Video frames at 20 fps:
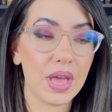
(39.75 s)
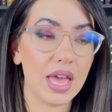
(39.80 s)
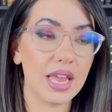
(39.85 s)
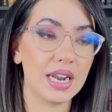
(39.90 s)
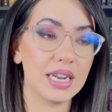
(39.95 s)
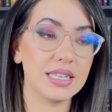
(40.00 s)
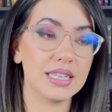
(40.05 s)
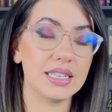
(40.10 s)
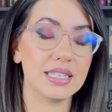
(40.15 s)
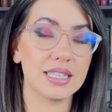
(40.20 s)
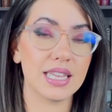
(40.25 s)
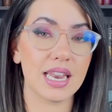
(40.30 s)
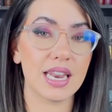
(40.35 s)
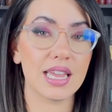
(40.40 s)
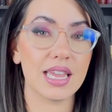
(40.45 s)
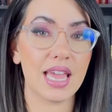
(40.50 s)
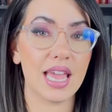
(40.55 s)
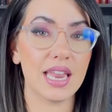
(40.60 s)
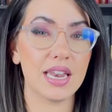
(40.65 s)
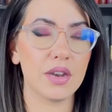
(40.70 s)
And I did
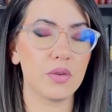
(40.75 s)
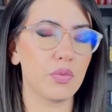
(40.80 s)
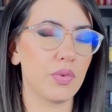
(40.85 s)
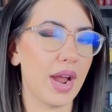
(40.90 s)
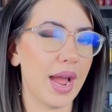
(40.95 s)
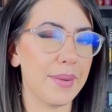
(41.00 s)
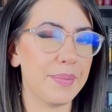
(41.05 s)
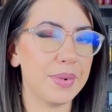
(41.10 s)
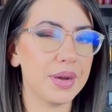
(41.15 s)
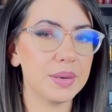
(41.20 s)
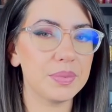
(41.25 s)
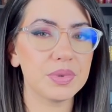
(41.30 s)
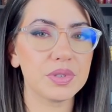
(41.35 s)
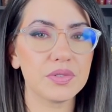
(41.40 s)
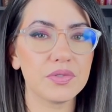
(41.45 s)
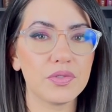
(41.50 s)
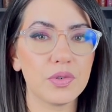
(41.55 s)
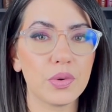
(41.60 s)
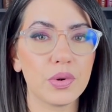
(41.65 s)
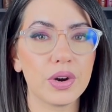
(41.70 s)
dedicated wrap ups
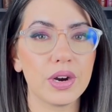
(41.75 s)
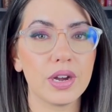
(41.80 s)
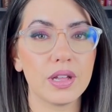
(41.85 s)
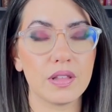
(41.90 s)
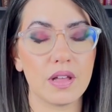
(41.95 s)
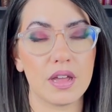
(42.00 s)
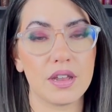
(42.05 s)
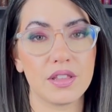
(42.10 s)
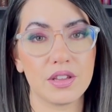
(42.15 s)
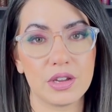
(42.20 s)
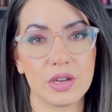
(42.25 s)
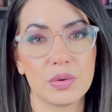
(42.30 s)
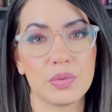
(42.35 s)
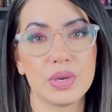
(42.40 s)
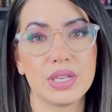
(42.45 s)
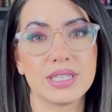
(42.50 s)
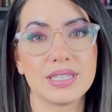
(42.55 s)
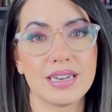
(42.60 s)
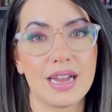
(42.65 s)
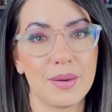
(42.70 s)
for a lot of the
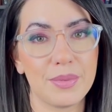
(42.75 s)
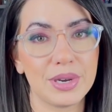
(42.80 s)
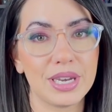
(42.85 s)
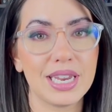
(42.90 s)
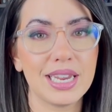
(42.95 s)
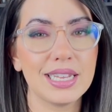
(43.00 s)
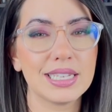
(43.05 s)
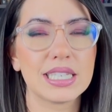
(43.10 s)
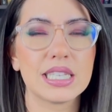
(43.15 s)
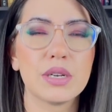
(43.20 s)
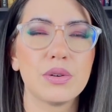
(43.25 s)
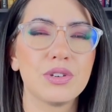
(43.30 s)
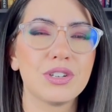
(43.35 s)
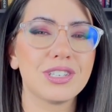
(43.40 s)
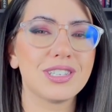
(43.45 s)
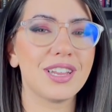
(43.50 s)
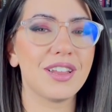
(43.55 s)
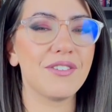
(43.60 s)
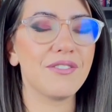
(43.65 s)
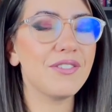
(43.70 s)
Goodreads nominees, and there were
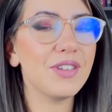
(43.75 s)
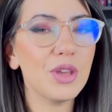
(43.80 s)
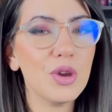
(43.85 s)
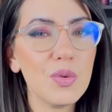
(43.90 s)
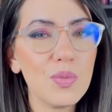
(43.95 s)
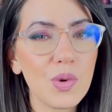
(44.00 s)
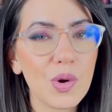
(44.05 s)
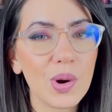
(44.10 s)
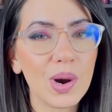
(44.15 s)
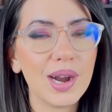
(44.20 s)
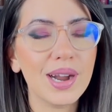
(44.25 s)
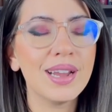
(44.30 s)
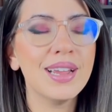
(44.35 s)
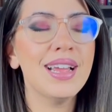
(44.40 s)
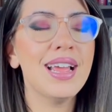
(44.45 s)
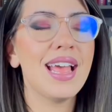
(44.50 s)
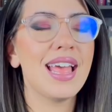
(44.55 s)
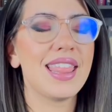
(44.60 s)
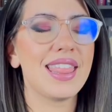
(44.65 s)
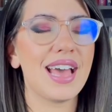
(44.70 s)
just a few more
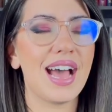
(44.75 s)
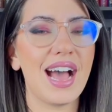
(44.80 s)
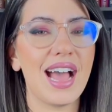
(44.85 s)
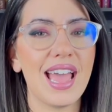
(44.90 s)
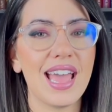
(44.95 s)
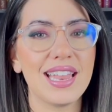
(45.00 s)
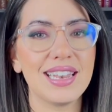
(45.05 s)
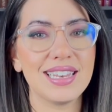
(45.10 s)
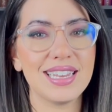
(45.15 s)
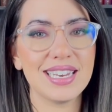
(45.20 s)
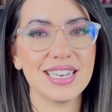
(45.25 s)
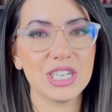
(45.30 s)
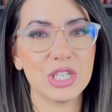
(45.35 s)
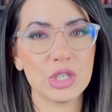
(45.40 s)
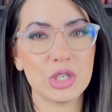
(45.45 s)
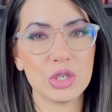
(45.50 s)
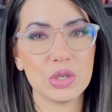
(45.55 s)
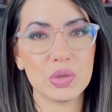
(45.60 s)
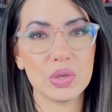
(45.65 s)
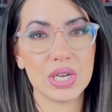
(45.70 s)
that I had needed
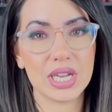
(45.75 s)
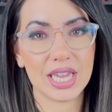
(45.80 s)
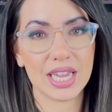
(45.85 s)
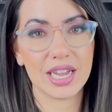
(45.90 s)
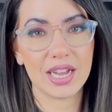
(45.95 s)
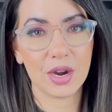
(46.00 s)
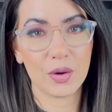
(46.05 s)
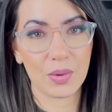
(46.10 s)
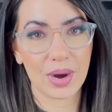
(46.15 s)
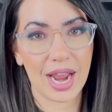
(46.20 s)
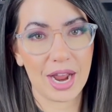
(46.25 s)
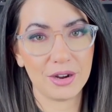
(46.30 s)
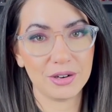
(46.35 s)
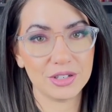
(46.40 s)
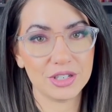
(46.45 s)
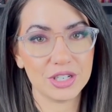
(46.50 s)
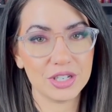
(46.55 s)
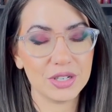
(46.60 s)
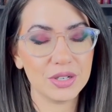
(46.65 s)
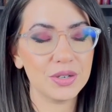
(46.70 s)
to get around
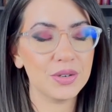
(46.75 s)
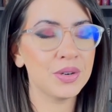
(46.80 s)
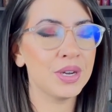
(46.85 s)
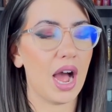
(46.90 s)
to.